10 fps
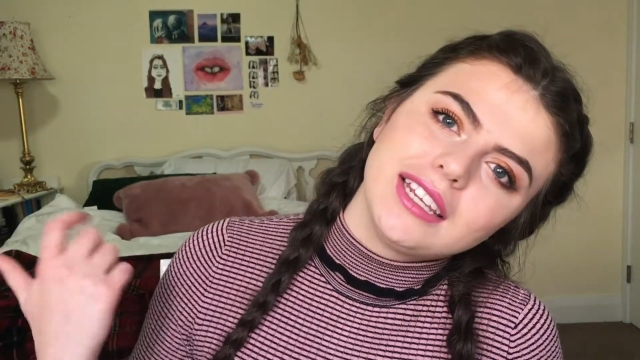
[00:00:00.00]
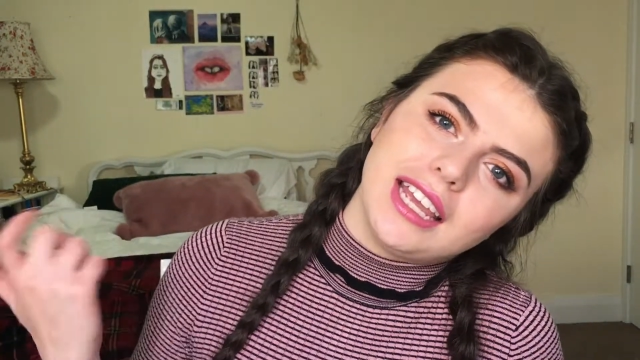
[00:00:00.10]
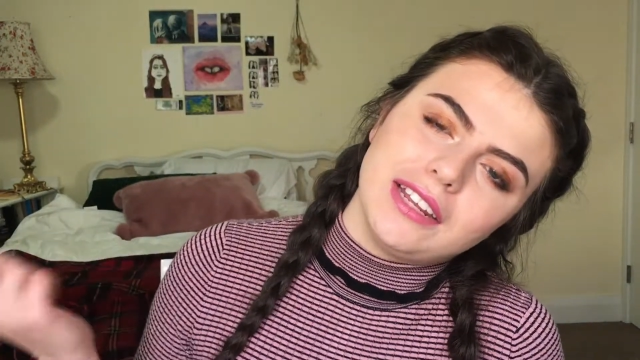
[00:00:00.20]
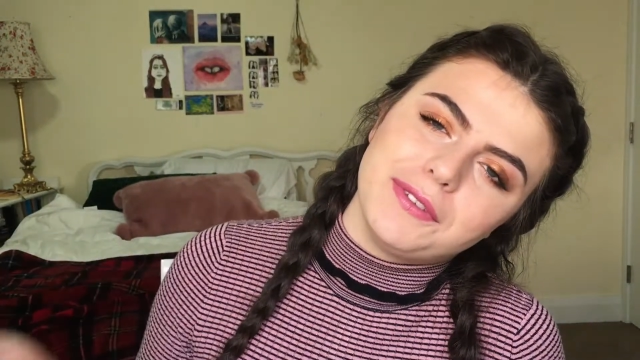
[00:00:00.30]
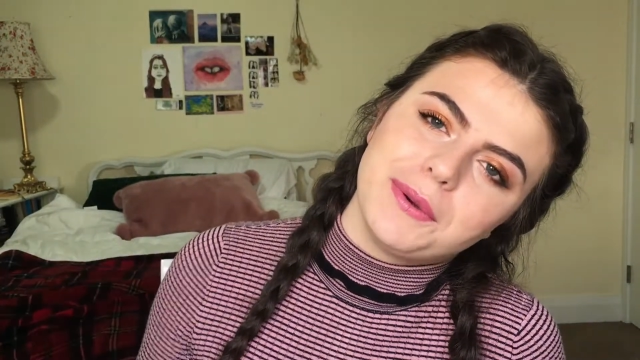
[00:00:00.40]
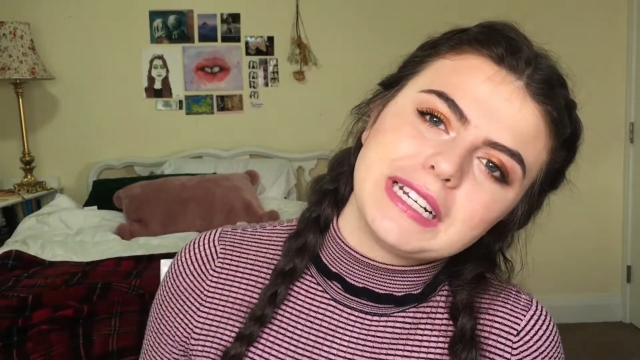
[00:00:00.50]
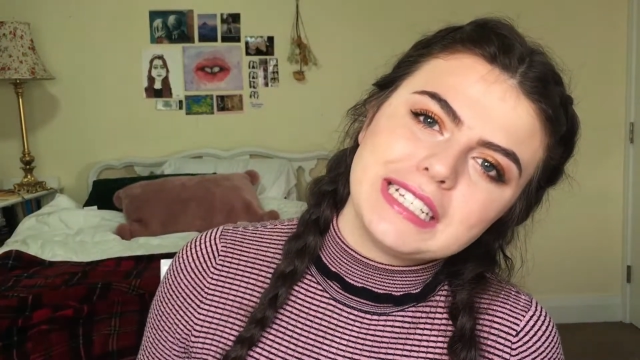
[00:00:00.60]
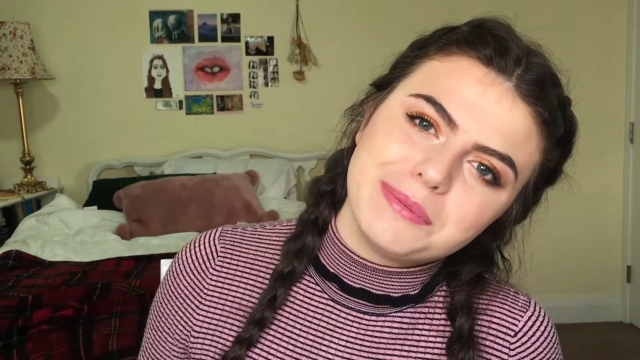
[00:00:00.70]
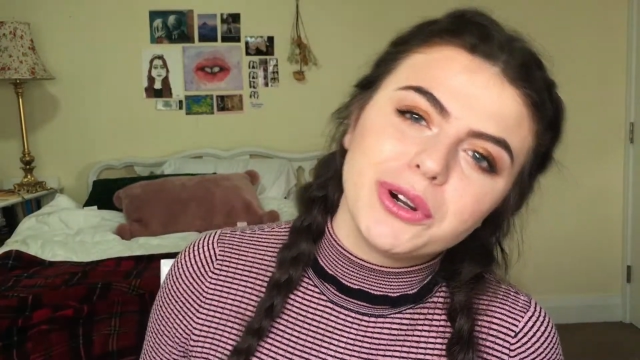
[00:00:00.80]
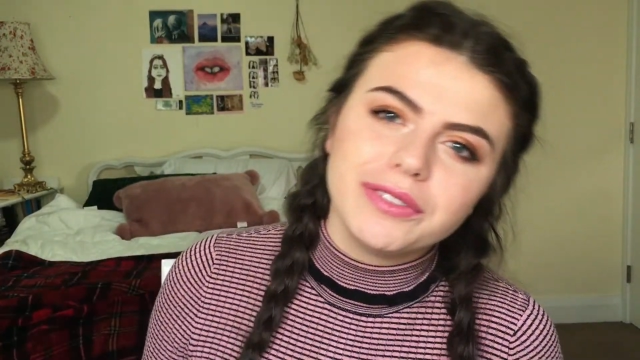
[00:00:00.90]
and if you want to
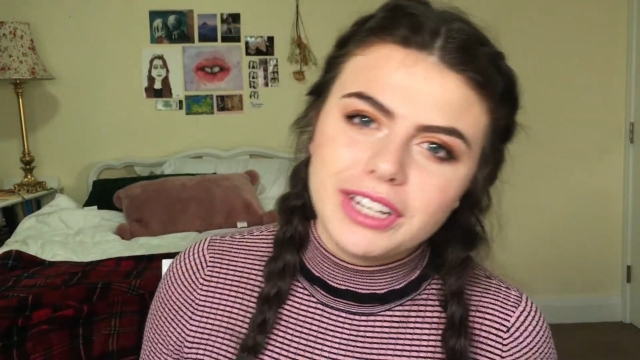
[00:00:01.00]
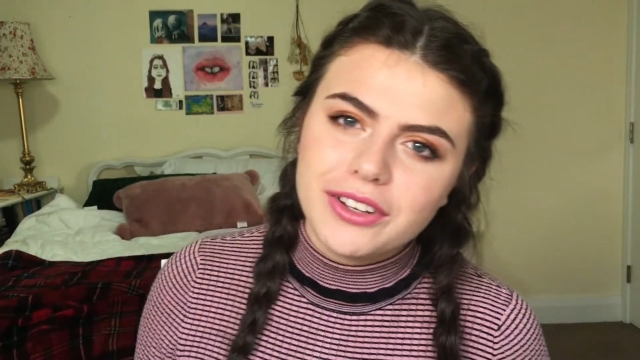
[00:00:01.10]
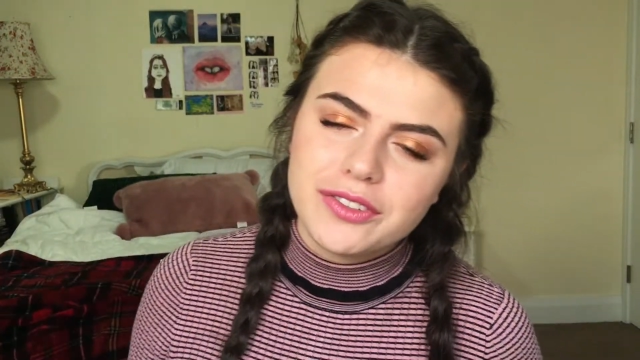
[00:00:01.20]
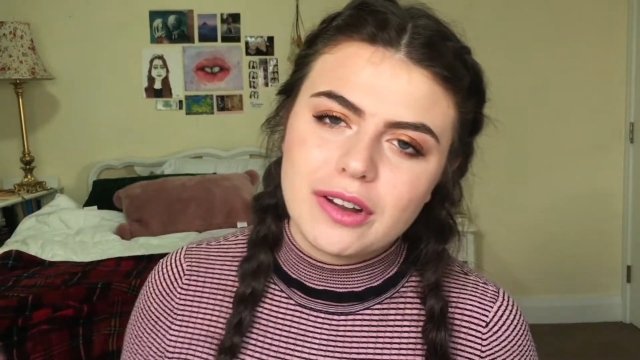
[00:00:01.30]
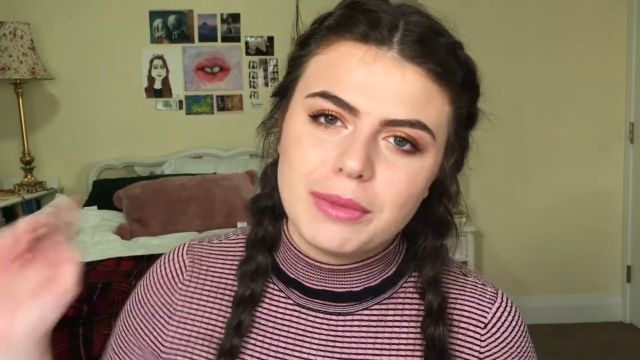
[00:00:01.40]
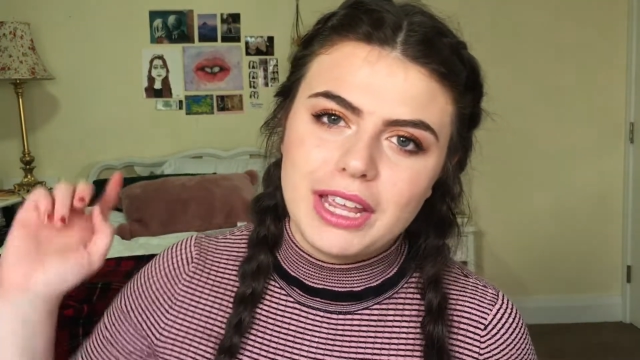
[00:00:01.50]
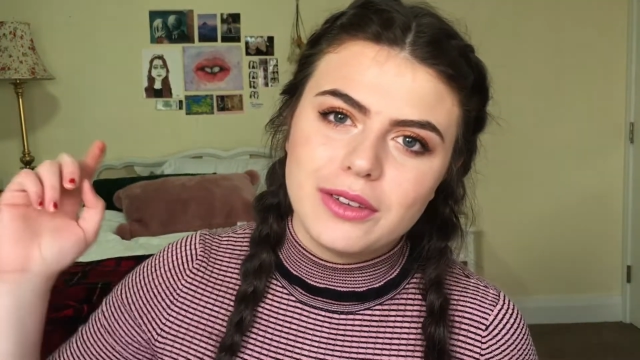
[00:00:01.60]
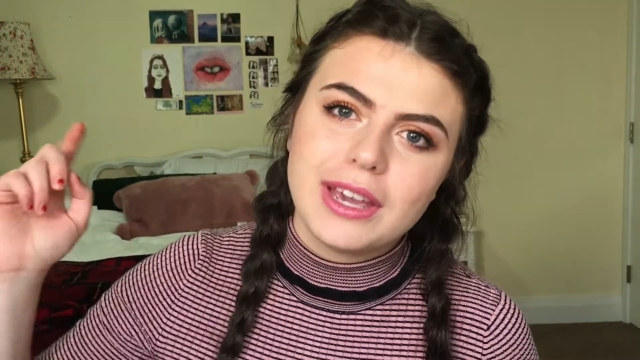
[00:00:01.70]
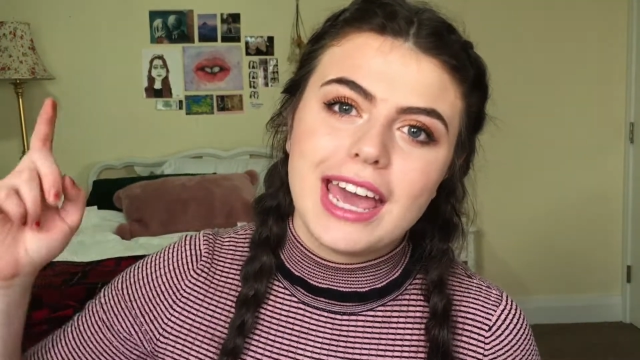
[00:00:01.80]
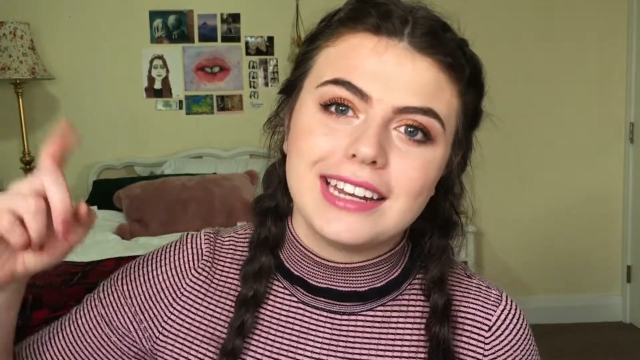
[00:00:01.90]
see more videos from me,
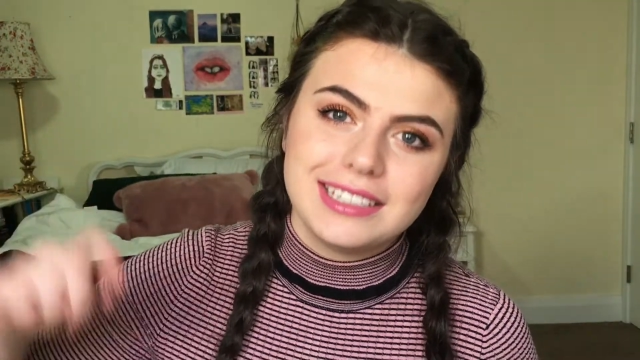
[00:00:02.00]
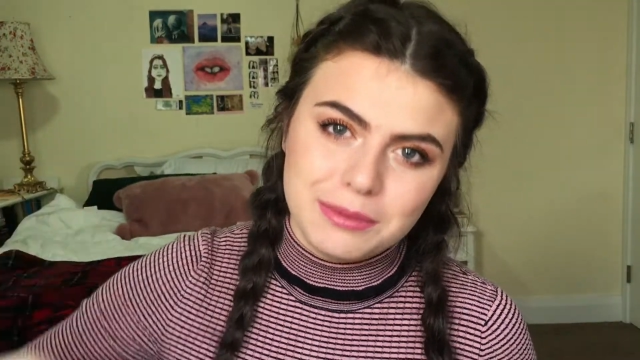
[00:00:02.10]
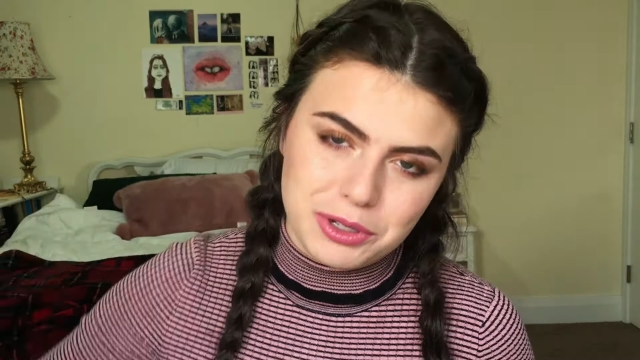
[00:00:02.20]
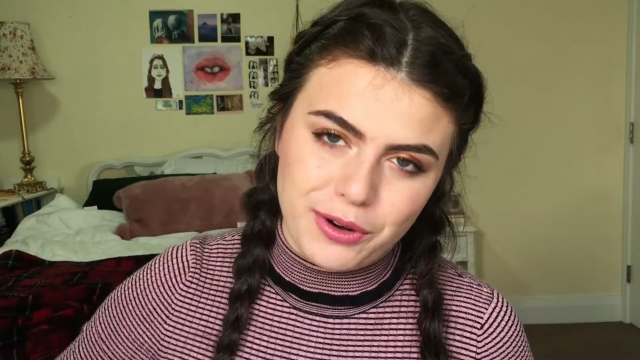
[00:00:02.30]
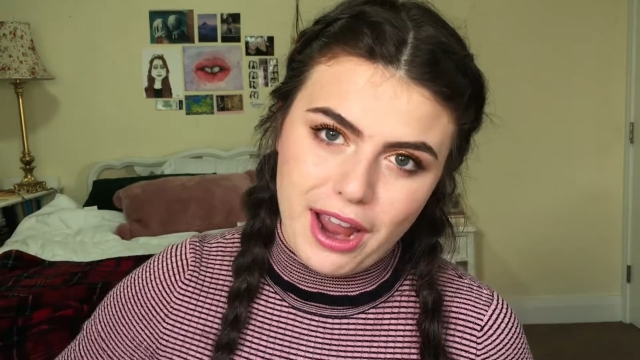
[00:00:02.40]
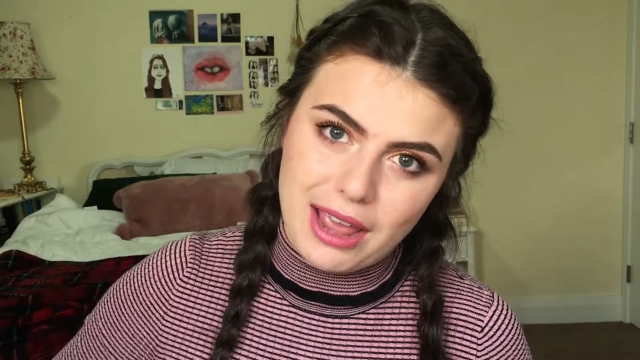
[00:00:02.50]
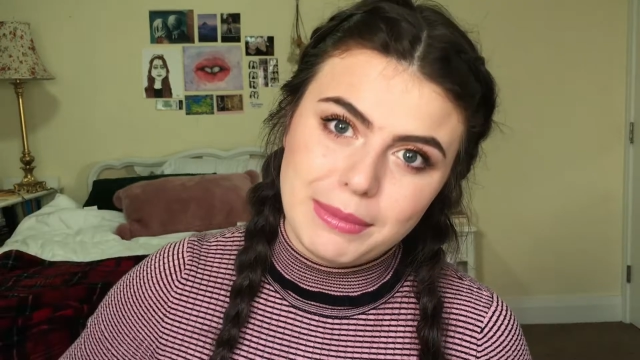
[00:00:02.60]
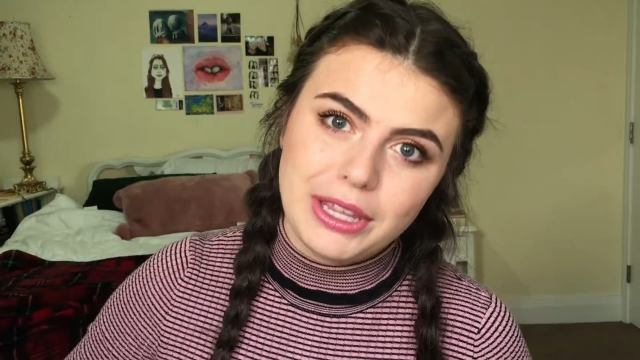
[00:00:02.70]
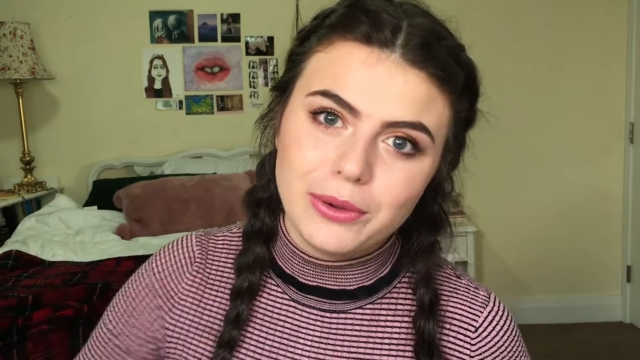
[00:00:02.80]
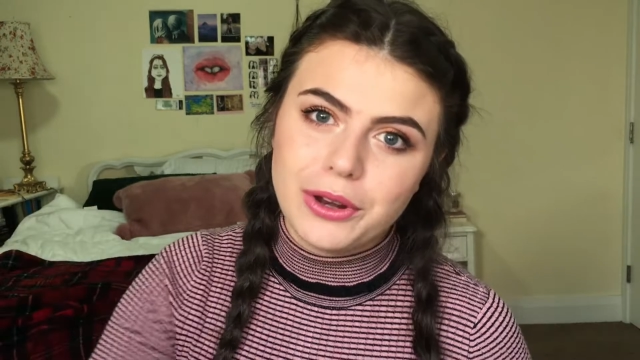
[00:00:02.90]
you can subscribe.
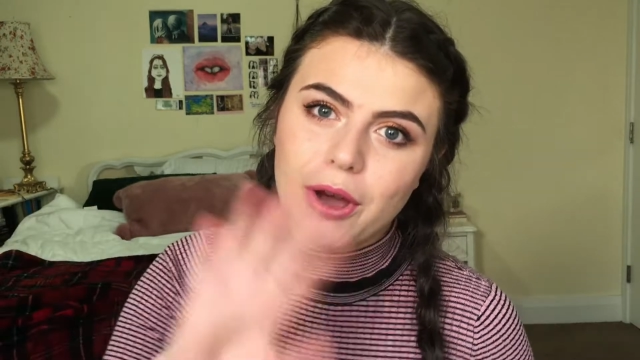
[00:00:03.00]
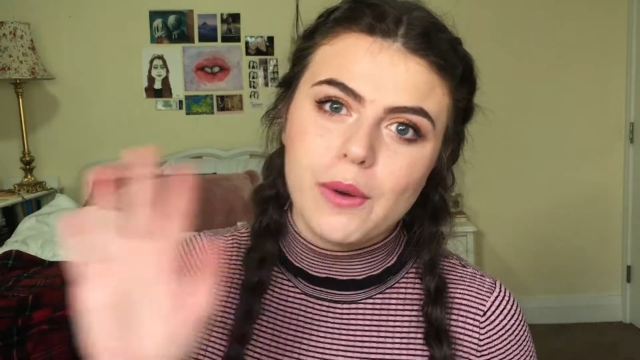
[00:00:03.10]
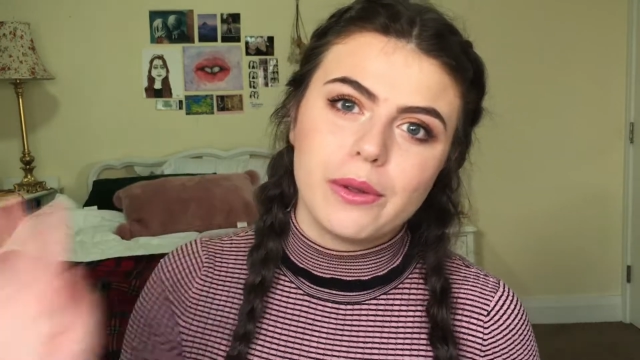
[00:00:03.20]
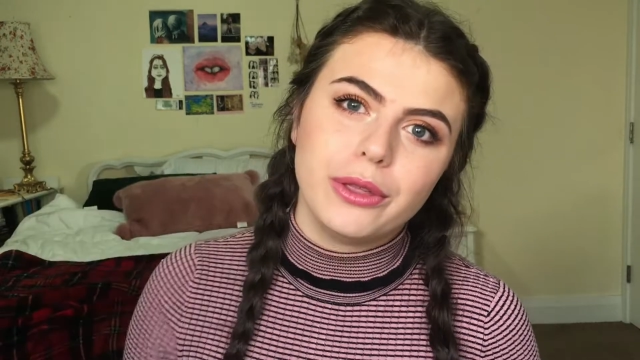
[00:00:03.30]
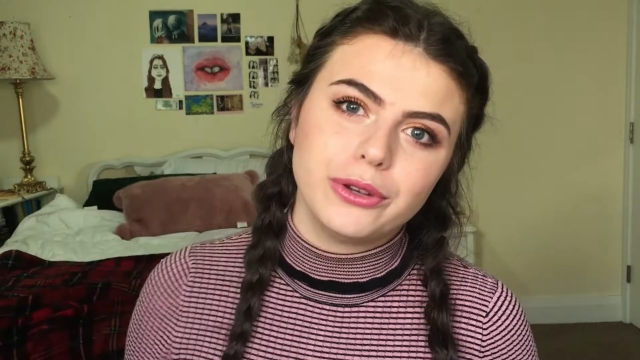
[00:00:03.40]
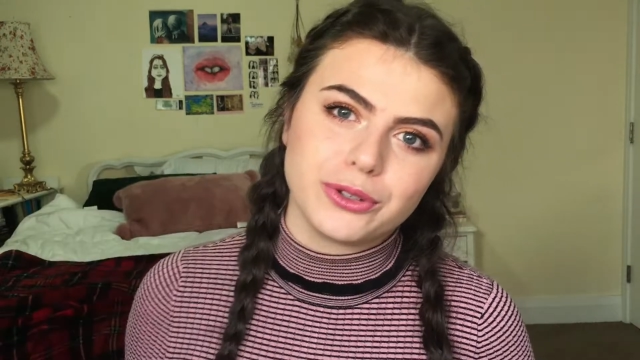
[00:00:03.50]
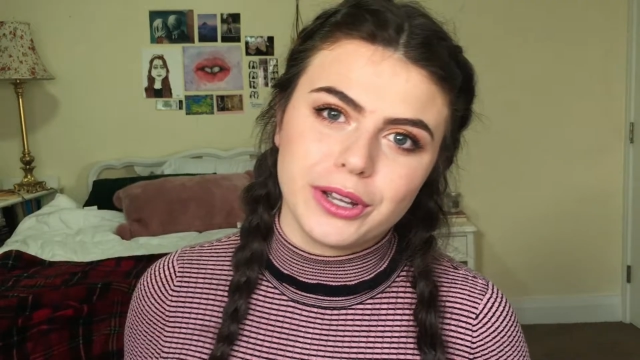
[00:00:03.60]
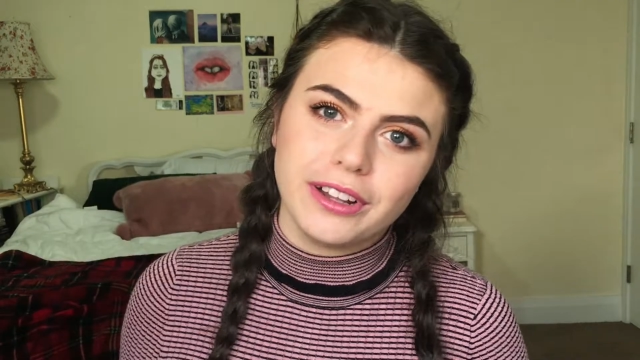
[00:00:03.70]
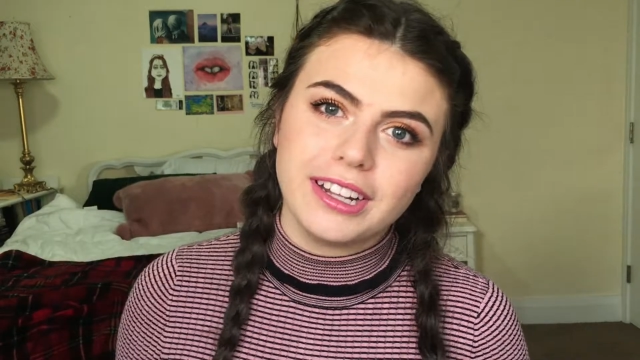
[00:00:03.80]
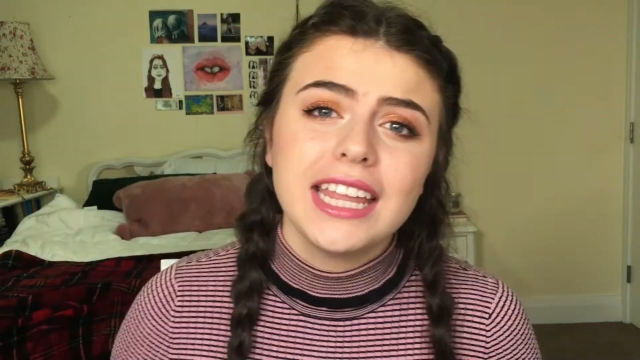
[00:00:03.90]
You know the
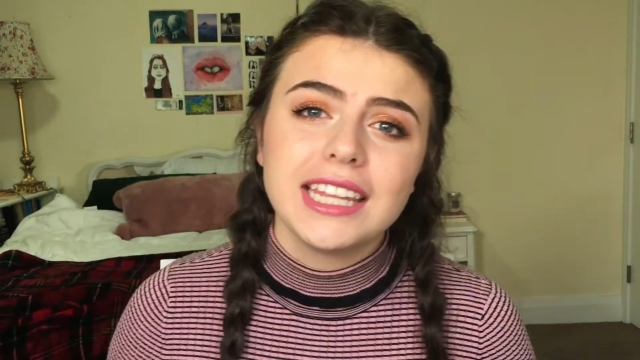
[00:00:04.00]
drill.